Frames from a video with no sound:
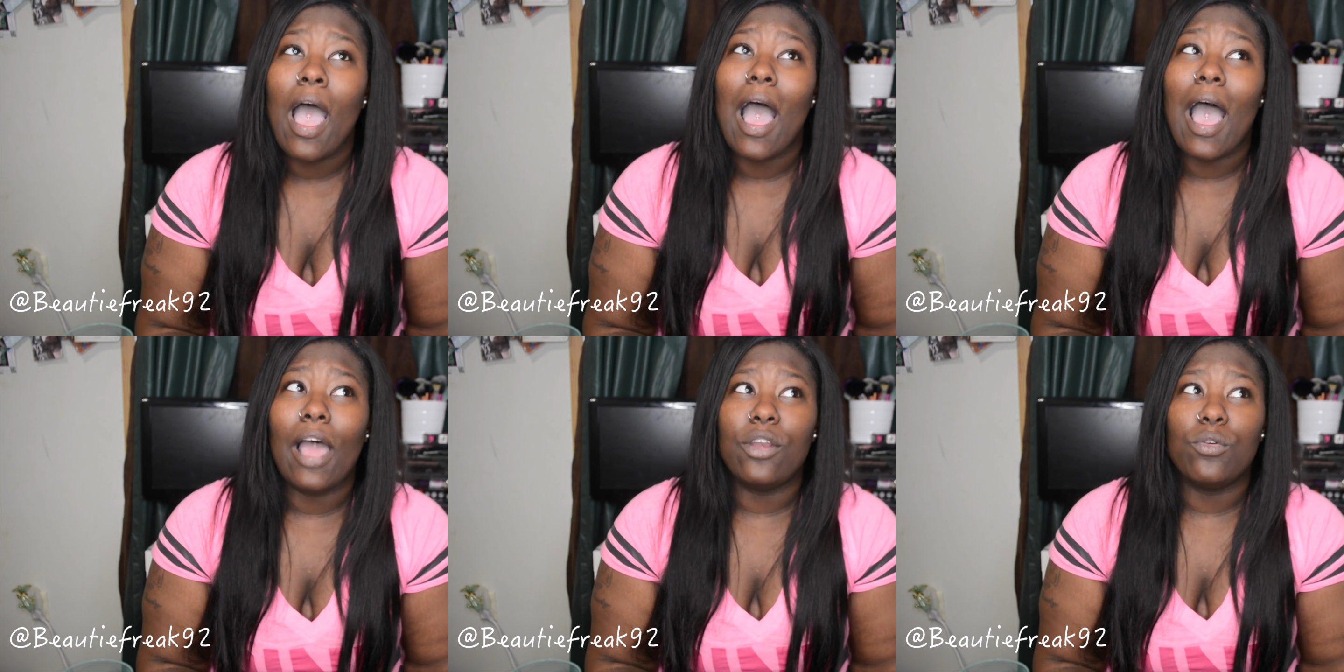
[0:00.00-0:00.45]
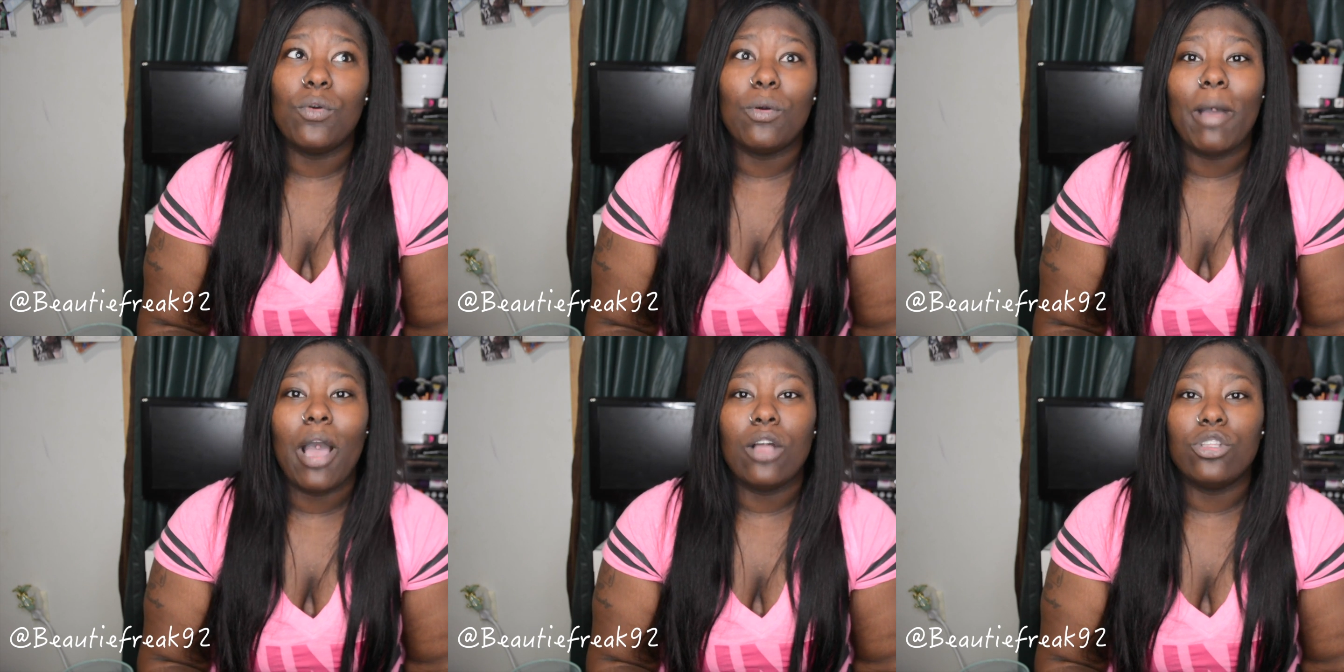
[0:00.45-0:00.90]
I do
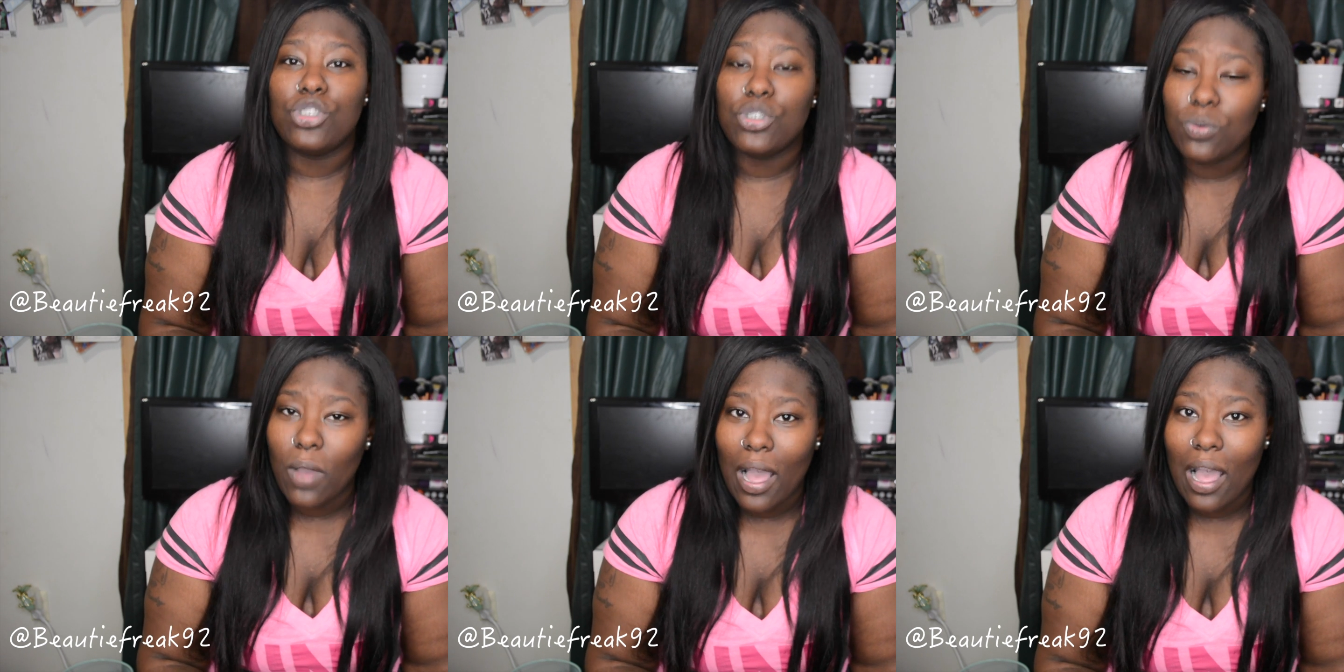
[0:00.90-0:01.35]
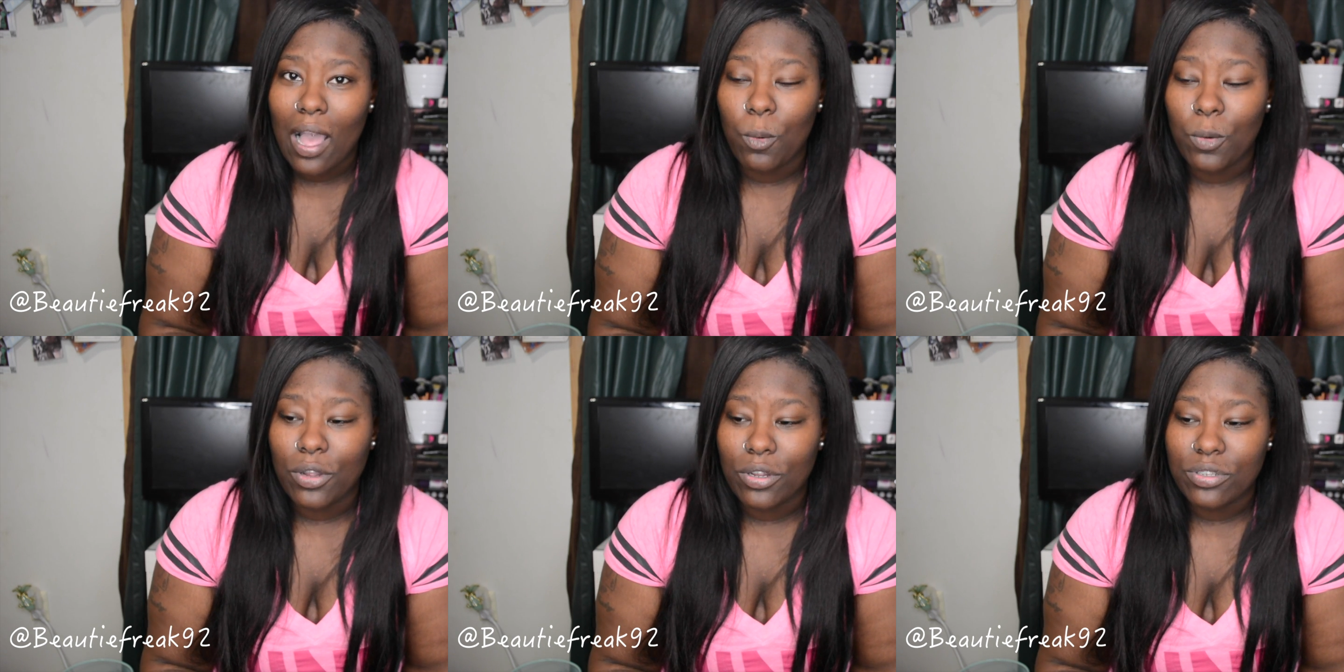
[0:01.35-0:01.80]
about two
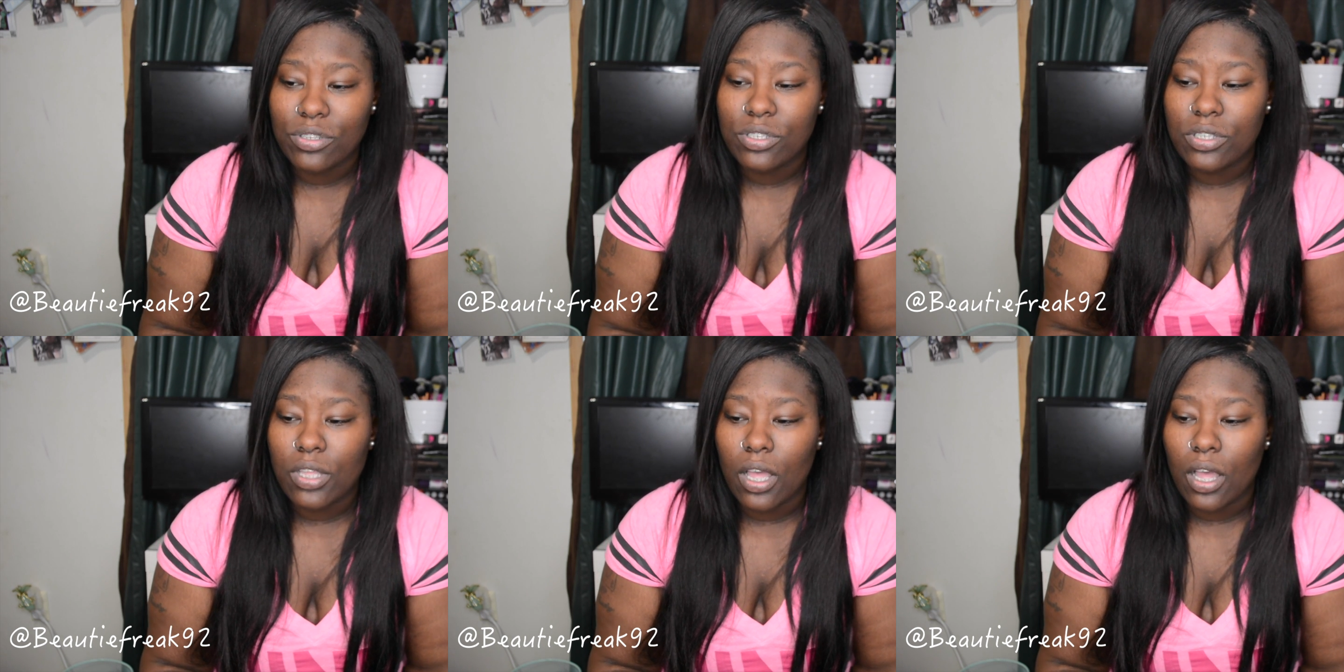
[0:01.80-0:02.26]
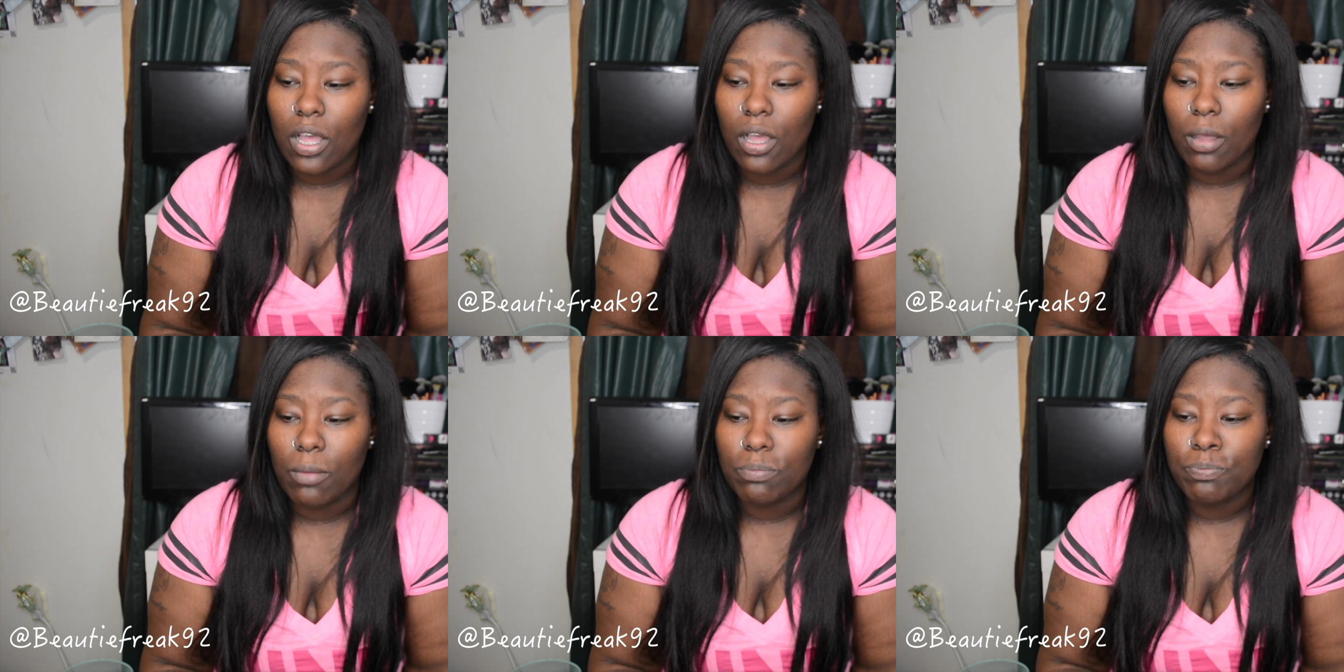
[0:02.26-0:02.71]
hours.
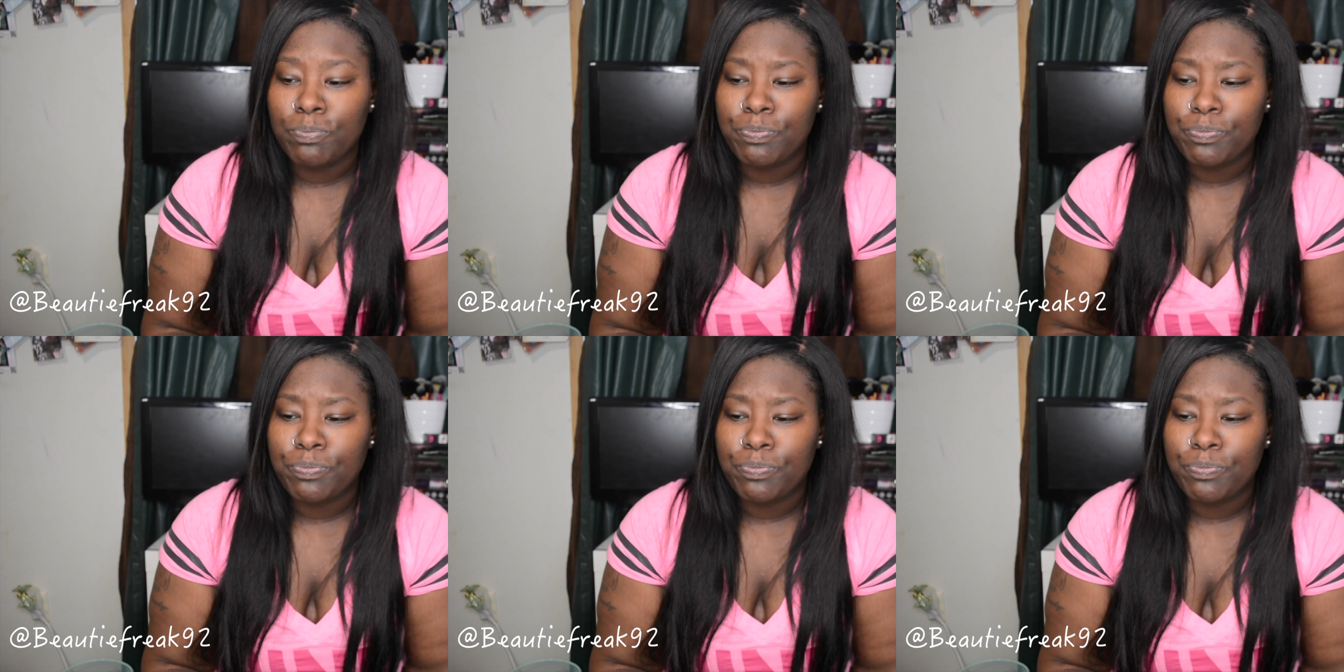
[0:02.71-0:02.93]
Um,